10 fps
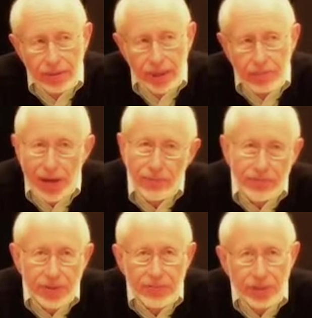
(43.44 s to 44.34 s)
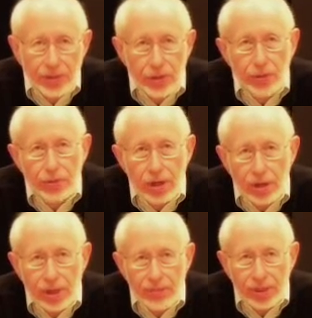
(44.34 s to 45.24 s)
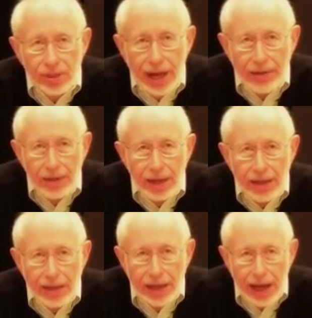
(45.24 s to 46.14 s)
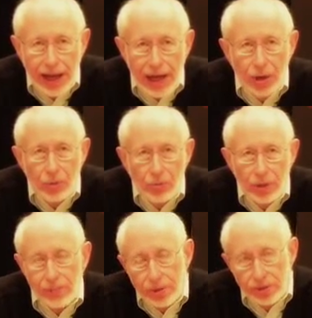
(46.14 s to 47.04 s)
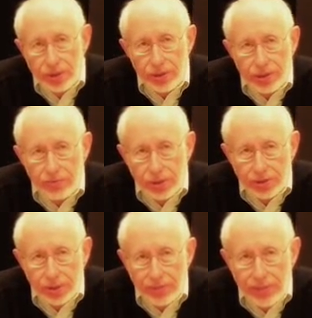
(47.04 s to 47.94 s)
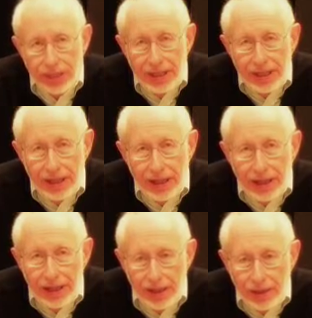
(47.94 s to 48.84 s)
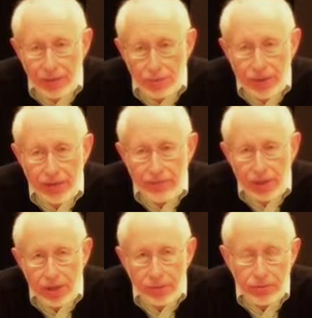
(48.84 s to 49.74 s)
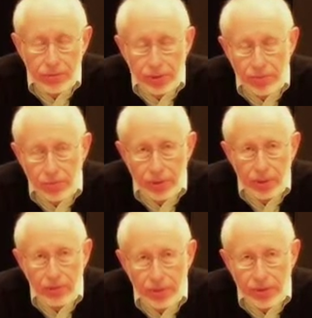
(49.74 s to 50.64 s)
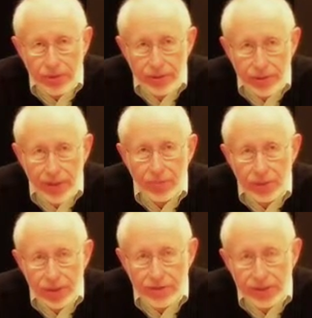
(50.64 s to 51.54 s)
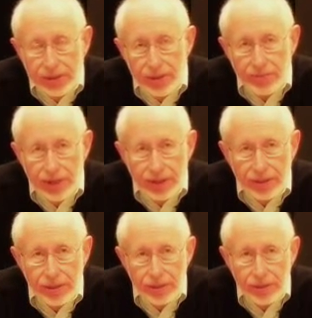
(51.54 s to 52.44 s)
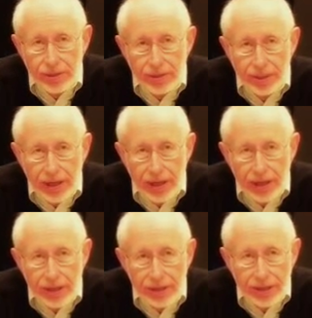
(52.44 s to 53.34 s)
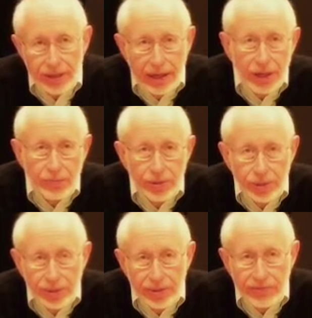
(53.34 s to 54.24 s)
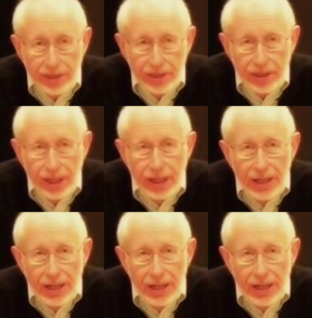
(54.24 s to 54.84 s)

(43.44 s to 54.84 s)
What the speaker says: about 15 new documents outlining how one approaches the program. We have gone through it working with a number of senior practitioners and experts in the field